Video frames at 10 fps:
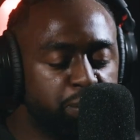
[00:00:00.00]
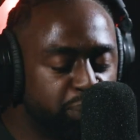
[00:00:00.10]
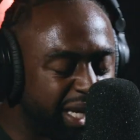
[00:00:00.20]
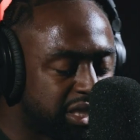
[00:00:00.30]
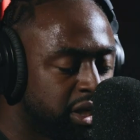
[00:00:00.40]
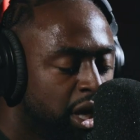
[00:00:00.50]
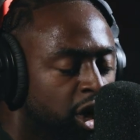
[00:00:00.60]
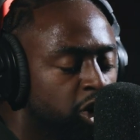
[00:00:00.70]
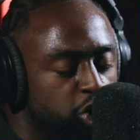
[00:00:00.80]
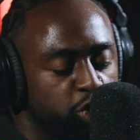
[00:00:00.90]
bitch.
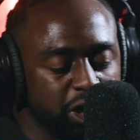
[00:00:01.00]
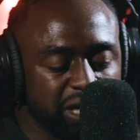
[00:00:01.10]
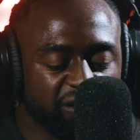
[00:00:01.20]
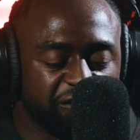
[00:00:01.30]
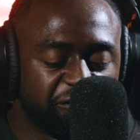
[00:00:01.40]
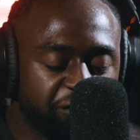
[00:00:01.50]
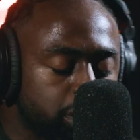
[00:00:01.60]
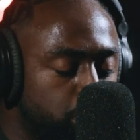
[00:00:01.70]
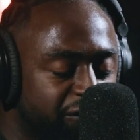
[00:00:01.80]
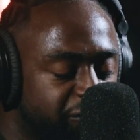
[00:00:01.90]
Could not give a
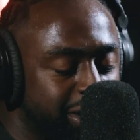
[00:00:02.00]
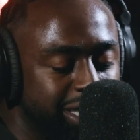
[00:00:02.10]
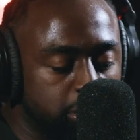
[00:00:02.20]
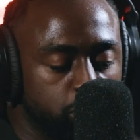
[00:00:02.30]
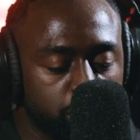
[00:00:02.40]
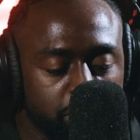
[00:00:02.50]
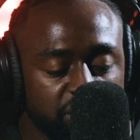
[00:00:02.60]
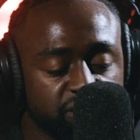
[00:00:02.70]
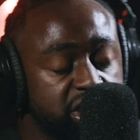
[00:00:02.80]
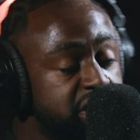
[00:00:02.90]
fuck, quite frankly, could not
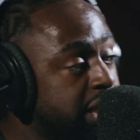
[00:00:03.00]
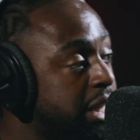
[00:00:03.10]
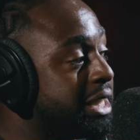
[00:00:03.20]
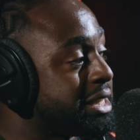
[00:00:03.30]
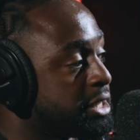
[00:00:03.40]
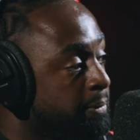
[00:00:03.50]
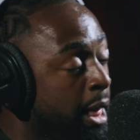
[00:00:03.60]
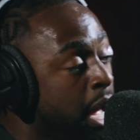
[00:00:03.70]
give a shit. Listen,